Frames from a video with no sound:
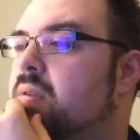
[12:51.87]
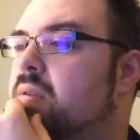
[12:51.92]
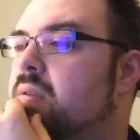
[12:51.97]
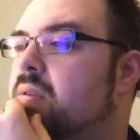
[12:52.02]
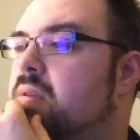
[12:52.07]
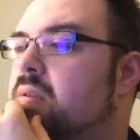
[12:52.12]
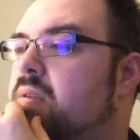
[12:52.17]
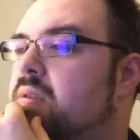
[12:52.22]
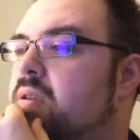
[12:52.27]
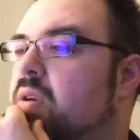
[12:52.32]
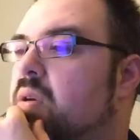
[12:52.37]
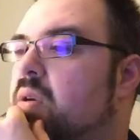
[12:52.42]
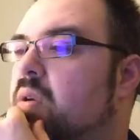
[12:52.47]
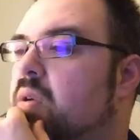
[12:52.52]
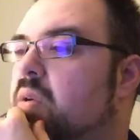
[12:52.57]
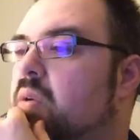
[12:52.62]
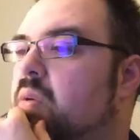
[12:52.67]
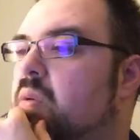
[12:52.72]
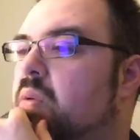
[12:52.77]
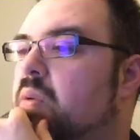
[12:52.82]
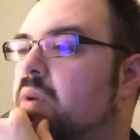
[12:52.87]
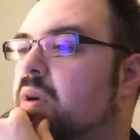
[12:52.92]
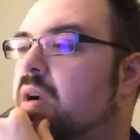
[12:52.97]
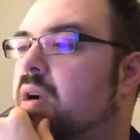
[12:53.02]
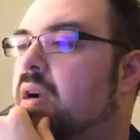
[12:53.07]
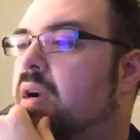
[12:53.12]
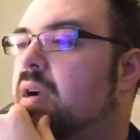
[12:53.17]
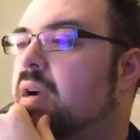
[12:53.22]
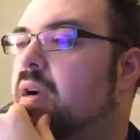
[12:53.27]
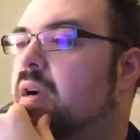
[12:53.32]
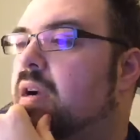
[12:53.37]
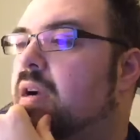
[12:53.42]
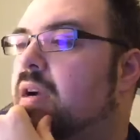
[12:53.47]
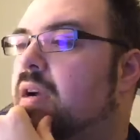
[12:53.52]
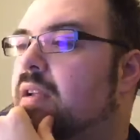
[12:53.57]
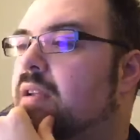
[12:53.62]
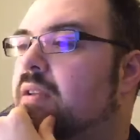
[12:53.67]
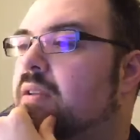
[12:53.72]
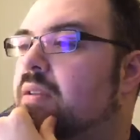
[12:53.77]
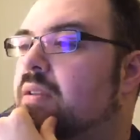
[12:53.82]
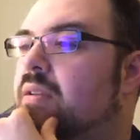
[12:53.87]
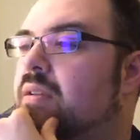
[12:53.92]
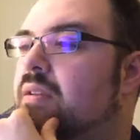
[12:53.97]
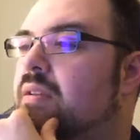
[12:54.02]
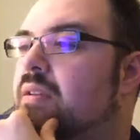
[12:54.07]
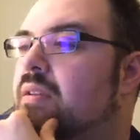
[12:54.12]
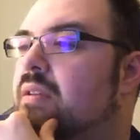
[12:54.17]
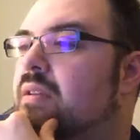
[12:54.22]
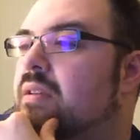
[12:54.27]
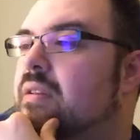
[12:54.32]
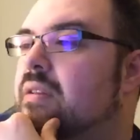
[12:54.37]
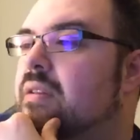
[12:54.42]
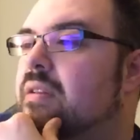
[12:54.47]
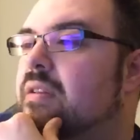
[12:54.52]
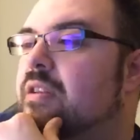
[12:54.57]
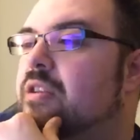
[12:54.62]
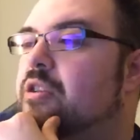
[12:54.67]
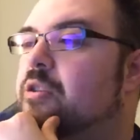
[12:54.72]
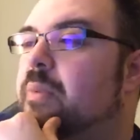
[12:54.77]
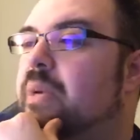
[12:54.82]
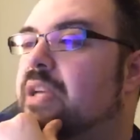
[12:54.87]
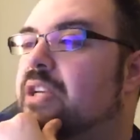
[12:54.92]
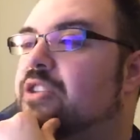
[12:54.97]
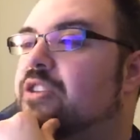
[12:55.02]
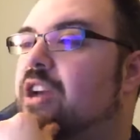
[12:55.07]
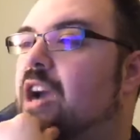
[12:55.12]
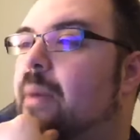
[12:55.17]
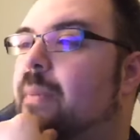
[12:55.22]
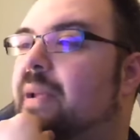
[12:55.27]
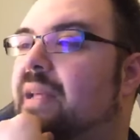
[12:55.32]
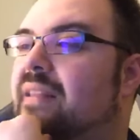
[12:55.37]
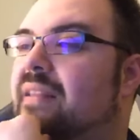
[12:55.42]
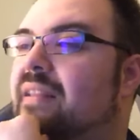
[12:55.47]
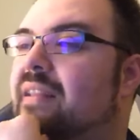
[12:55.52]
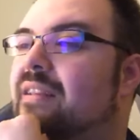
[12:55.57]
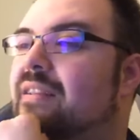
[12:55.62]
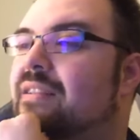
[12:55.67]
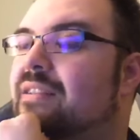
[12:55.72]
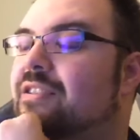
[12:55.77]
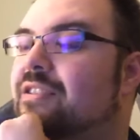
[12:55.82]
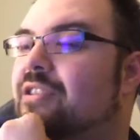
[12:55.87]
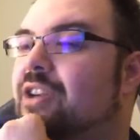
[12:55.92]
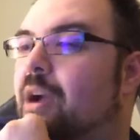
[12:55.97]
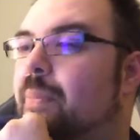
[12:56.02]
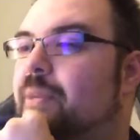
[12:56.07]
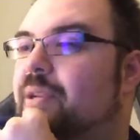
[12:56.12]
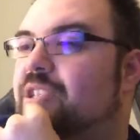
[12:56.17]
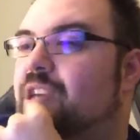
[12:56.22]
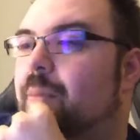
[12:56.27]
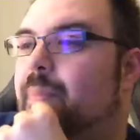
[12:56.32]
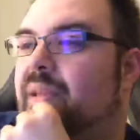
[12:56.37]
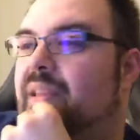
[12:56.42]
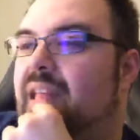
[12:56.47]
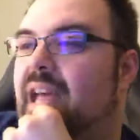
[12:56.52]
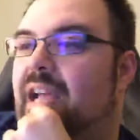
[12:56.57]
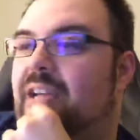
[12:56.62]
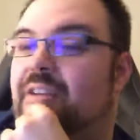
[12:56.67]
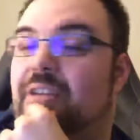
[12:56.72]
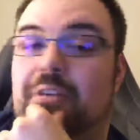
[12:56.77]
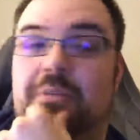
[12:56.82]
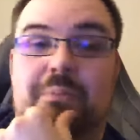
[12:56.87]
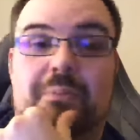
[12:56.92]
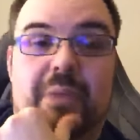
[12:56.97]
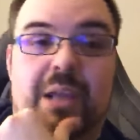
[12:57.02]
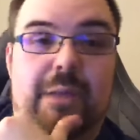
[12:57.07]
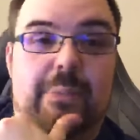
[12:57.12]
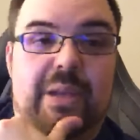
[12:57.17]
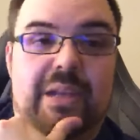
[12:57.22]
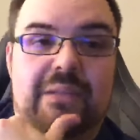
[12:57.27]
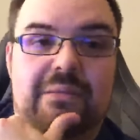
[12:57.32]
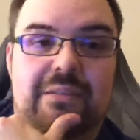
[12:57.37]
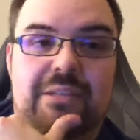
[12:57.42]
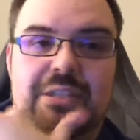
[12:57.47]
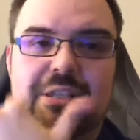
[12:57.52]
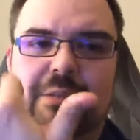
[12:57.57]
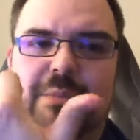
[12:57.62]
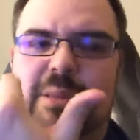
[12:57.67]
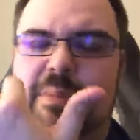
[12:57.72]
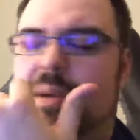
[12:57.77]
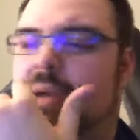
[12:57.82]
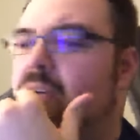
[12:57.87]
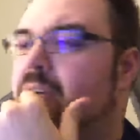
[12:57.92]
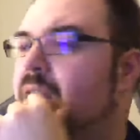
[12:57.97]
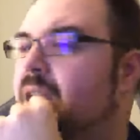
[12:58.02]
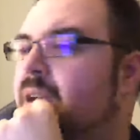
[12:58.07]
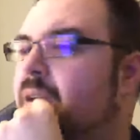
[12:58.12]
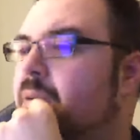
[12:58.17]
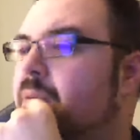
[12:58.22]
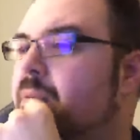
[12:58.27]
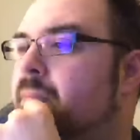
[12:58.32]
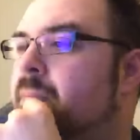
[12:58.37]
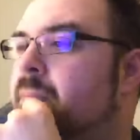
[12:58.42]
So, did you mean choppy lag, dude? Maybe. It should be better now.